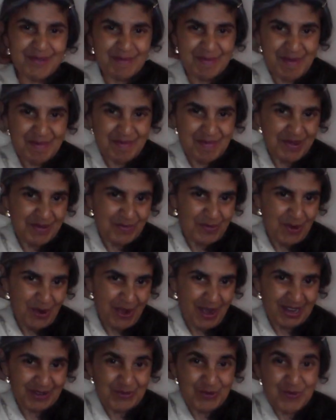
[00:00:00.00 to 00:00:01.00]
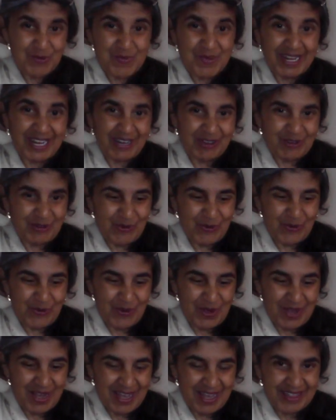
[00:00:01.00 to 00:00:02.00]
remember what I normally
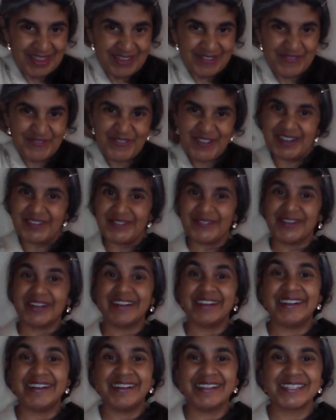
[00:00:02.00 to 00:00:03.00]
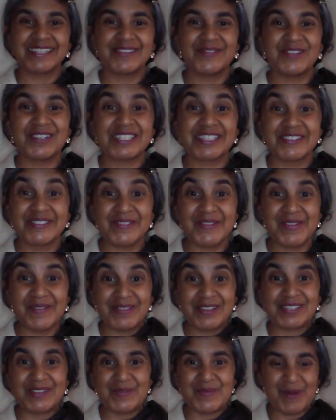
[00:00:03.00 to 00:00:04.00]
call the final card if it's not,
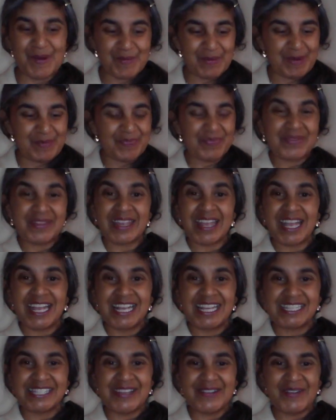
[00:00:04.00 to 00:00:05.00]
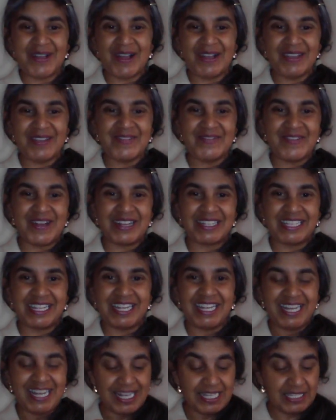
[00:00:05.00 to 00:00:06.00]
if there's no problem. So are you
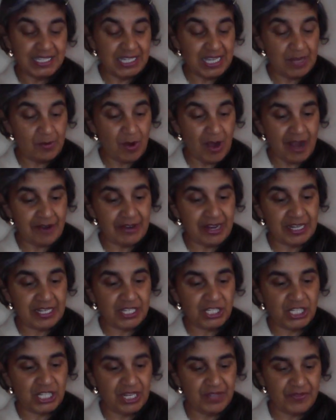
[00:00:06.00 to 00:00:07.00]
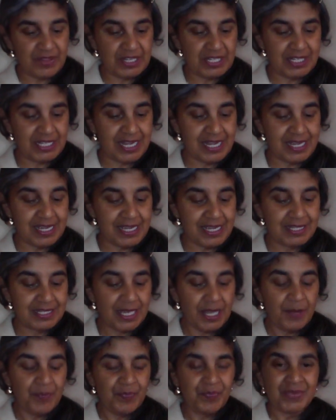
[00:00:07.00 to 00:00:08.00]
ready? Let's see what our energy of the day is.